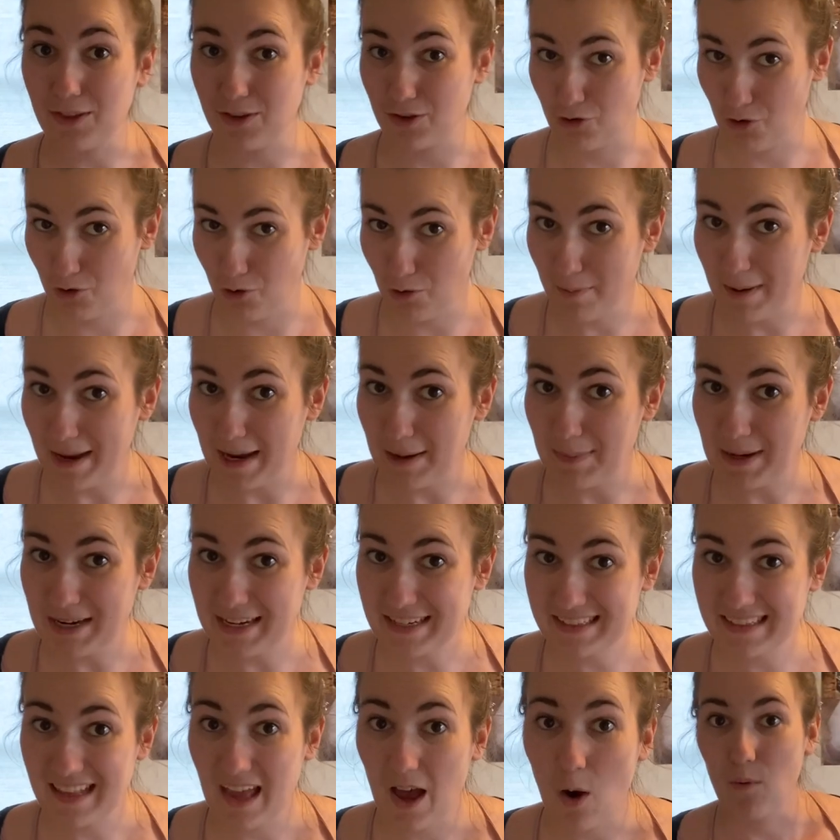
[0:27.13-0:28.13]
2 babies
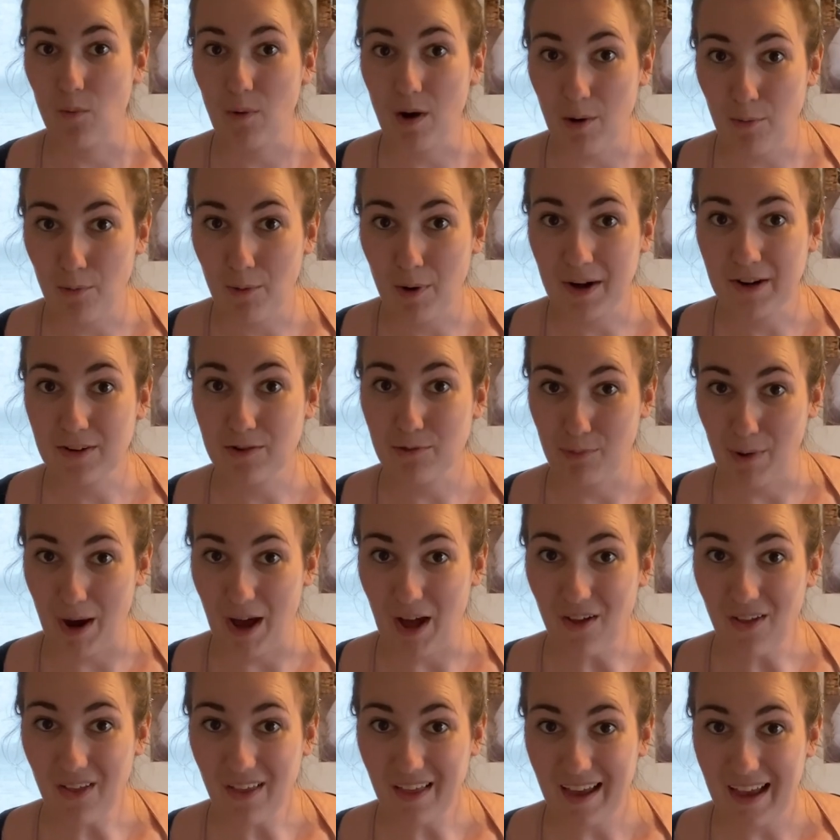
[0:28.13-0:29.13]
what worked
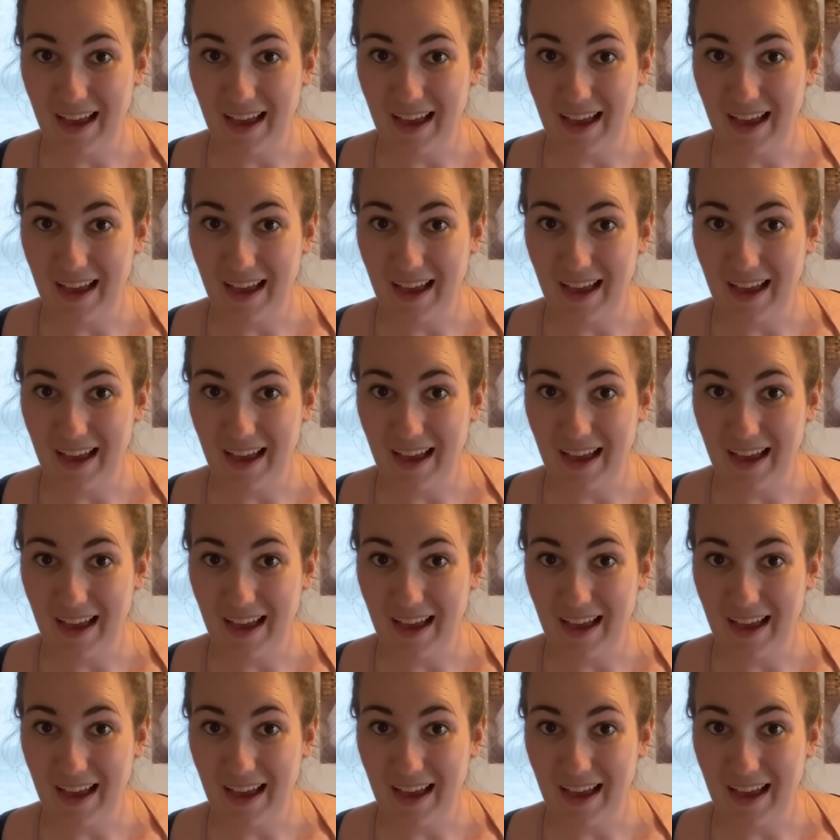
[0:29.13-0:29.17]
well,